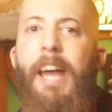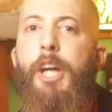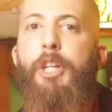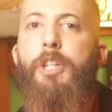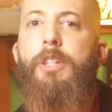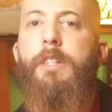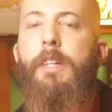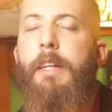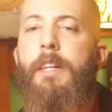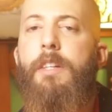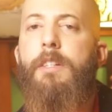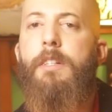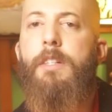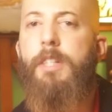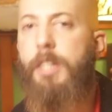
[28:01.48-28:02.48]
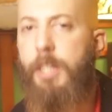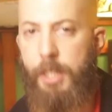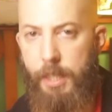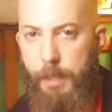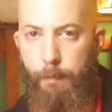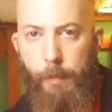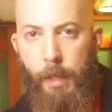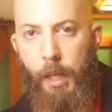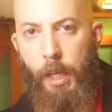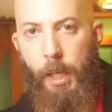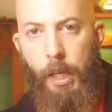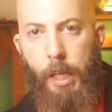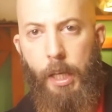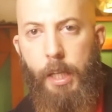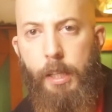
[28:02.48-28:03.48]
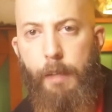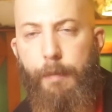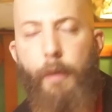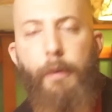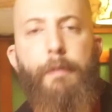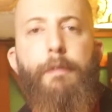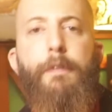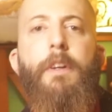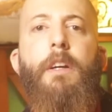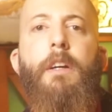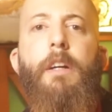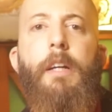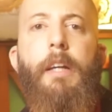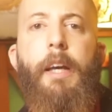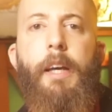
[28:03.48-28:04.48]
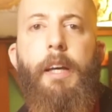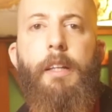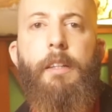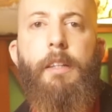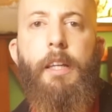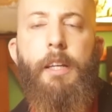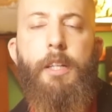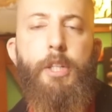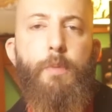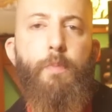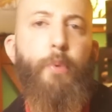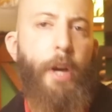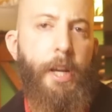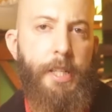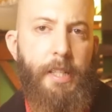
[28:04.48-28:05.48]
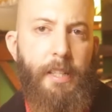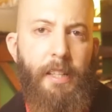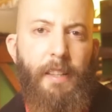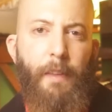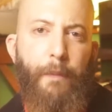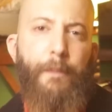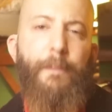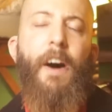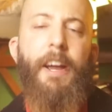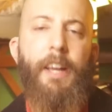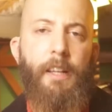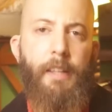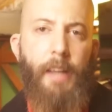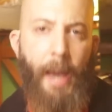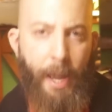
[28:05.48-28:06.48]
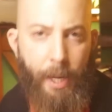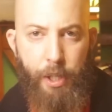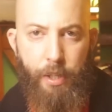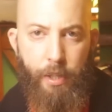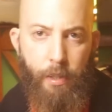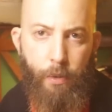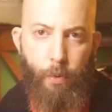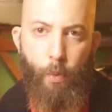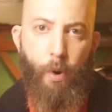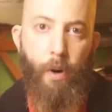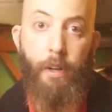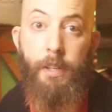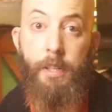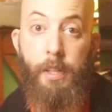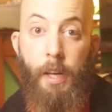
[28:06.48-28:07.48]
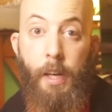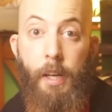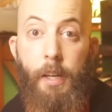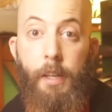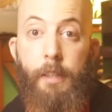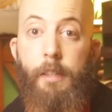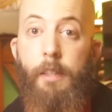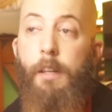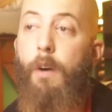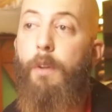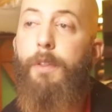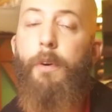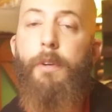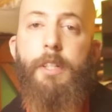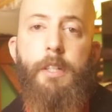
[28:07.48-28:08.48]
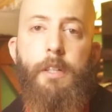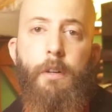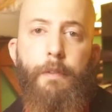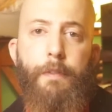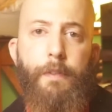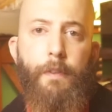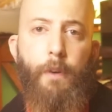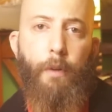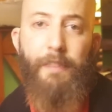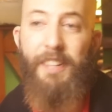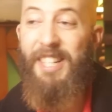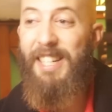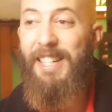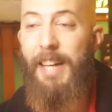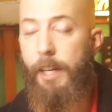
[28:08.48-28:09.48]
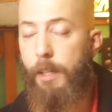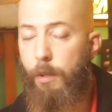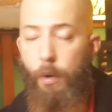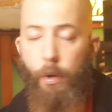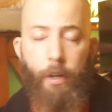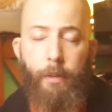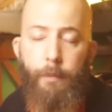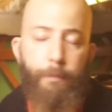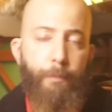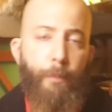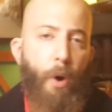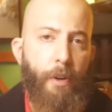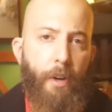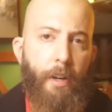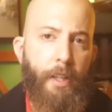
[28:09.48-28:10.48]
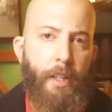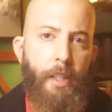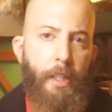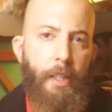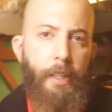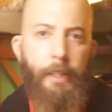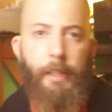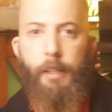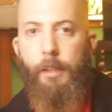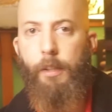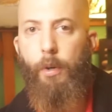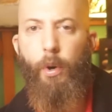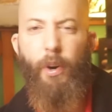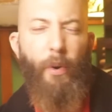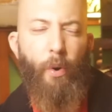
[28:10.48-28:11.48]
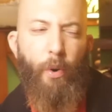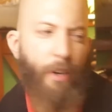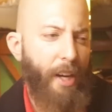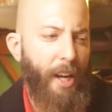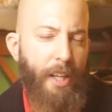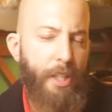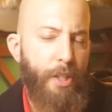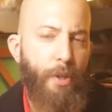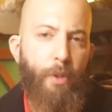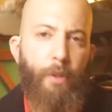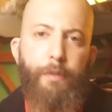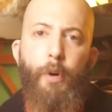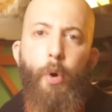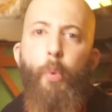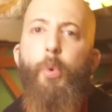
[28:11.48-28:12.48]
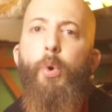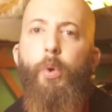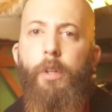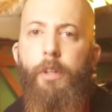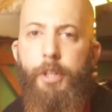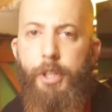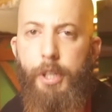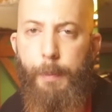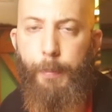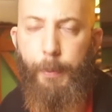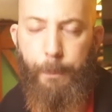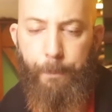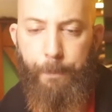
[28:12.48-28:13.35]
agent against the system, the very figure that expressed a defiant action towards the authority of a state or a monarch, or any sort of rulership.